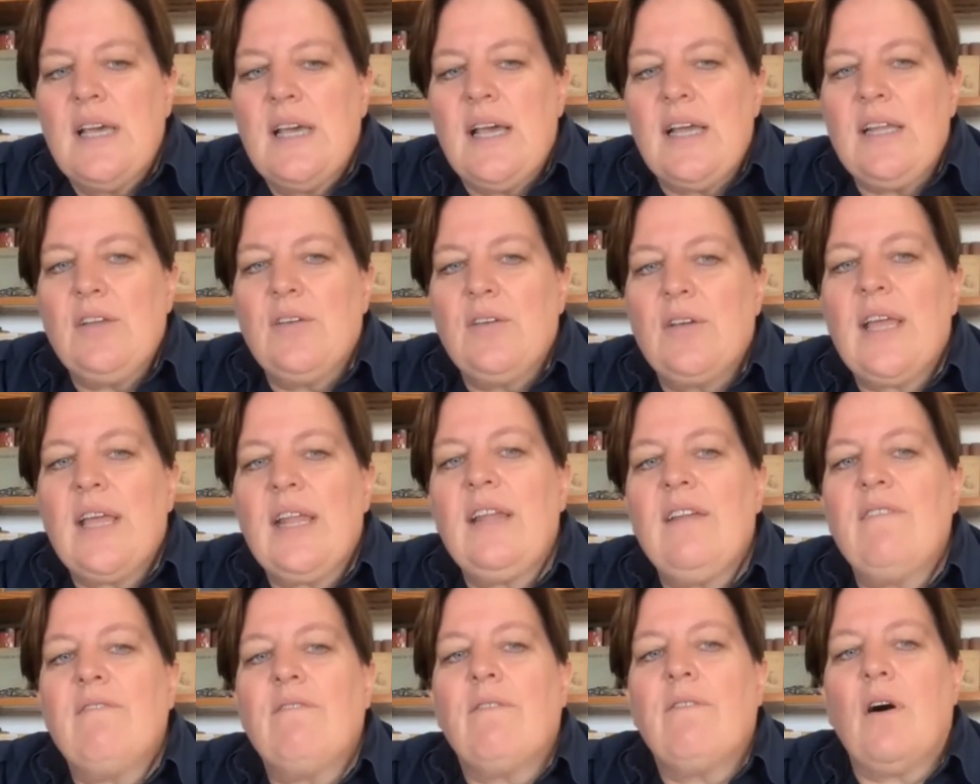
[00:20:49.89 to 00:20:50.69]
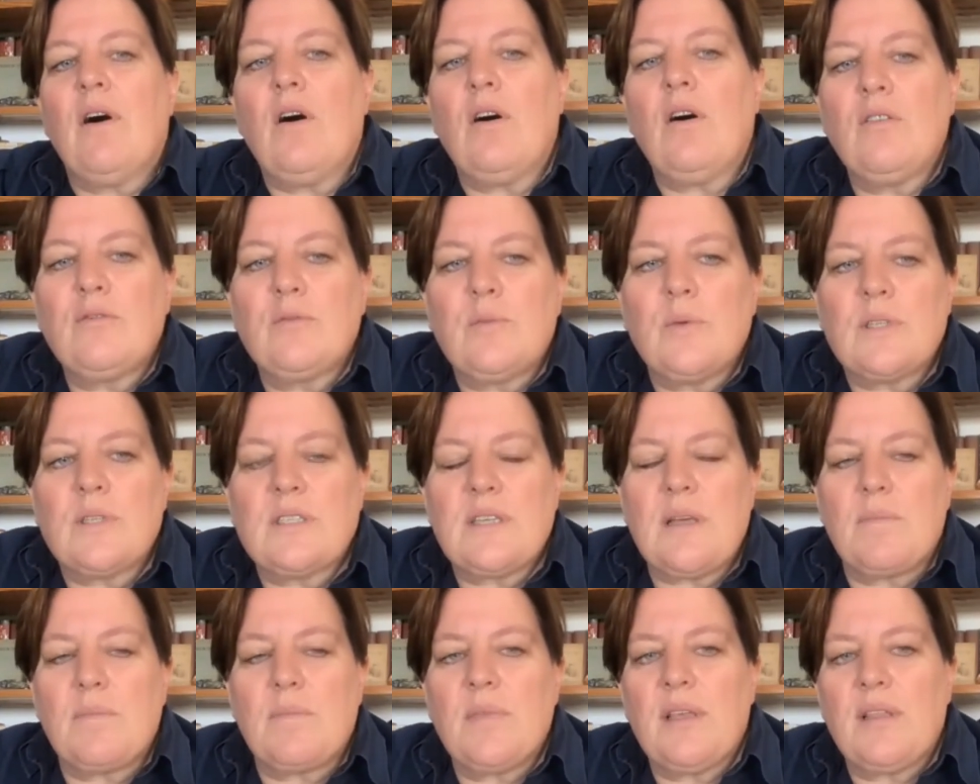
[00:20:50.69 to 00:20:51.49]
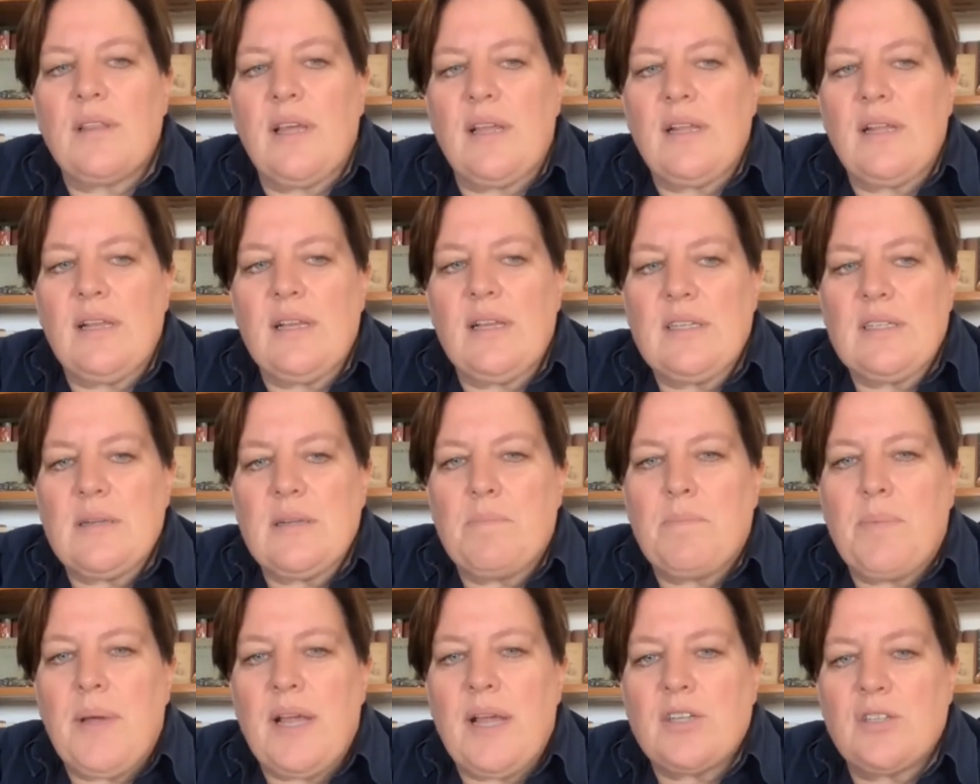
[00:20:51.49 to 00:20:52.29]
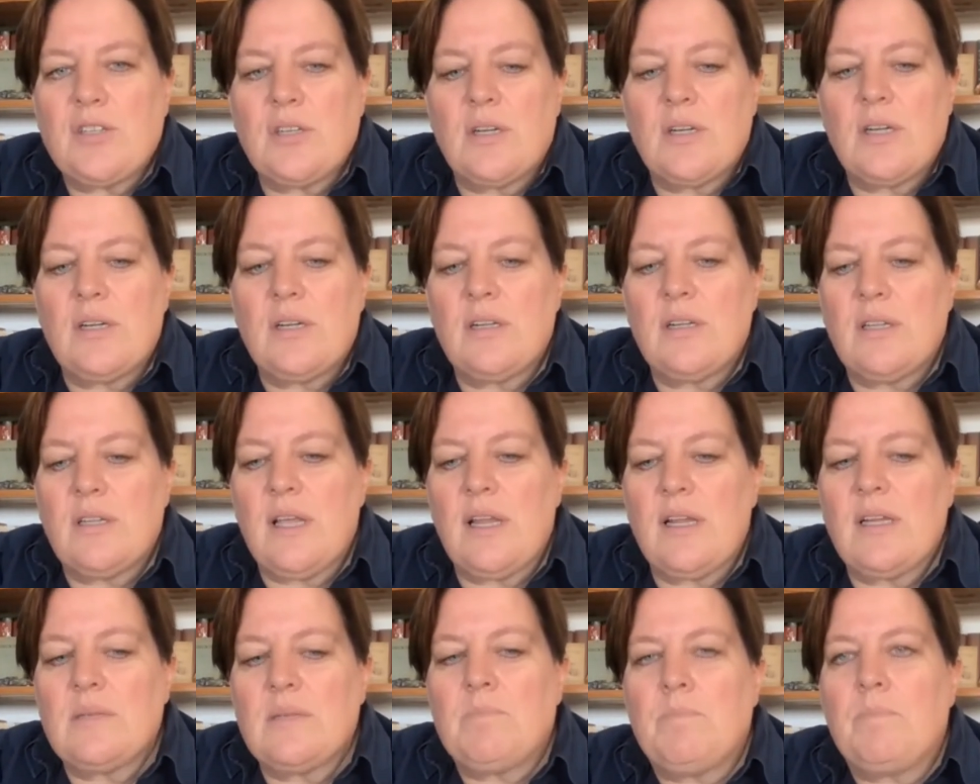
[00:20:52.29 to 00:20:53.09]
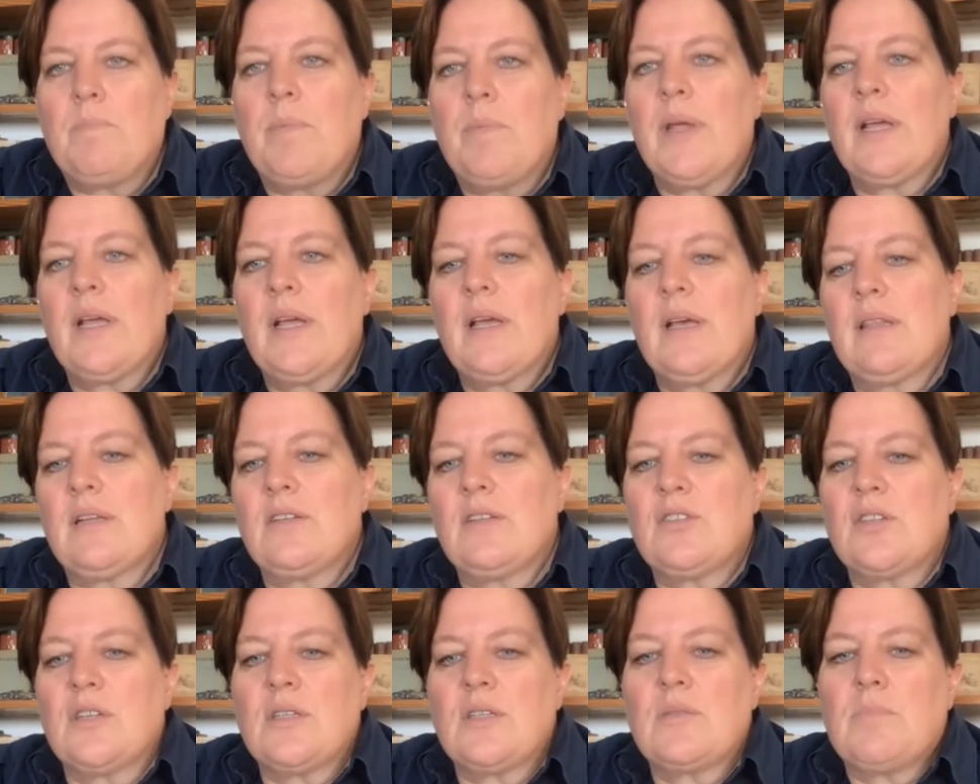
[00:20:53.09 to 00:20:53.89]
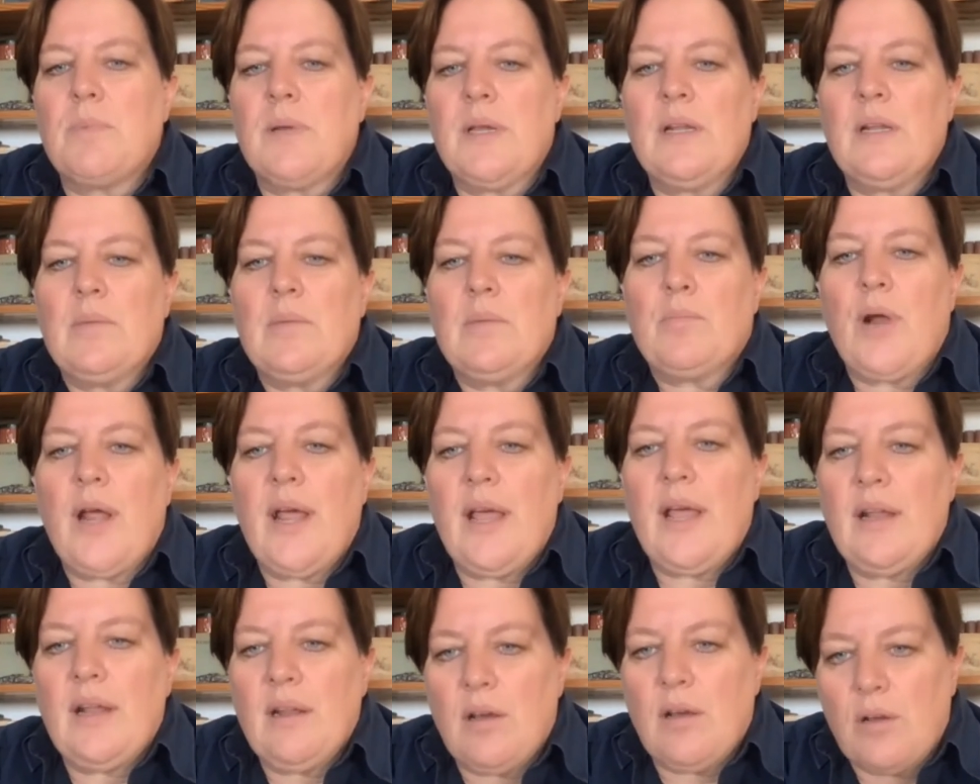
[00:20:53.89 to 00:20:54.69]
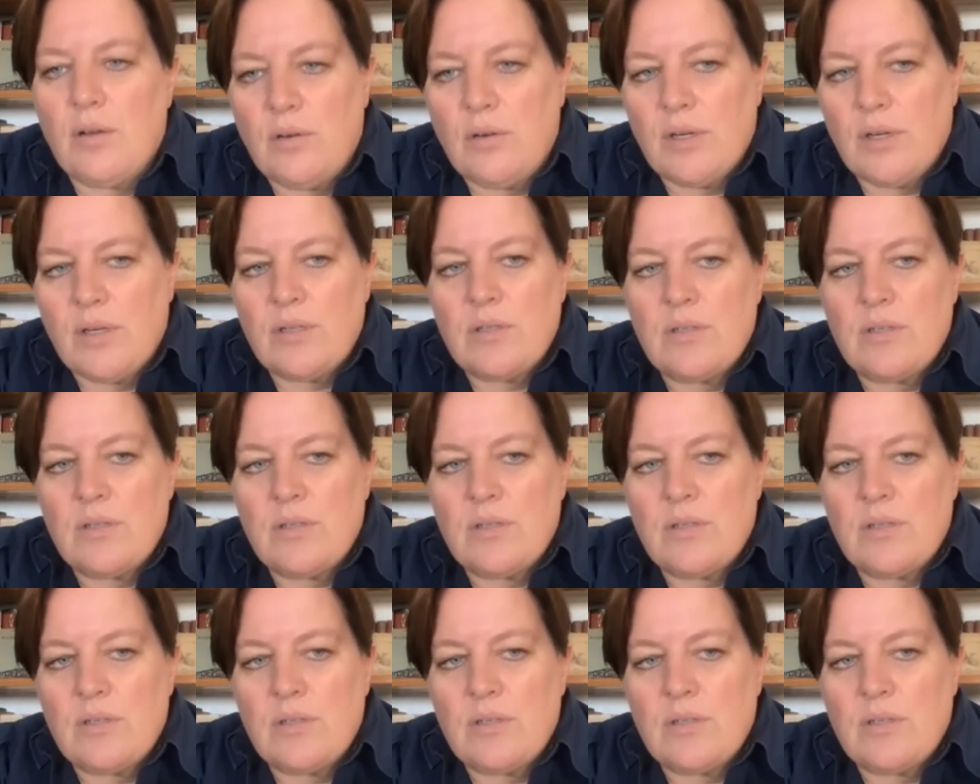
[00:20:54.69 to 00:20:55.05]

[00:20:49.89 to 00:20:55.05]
you get involved with something that is a passion that is bigger than just being a brand owner.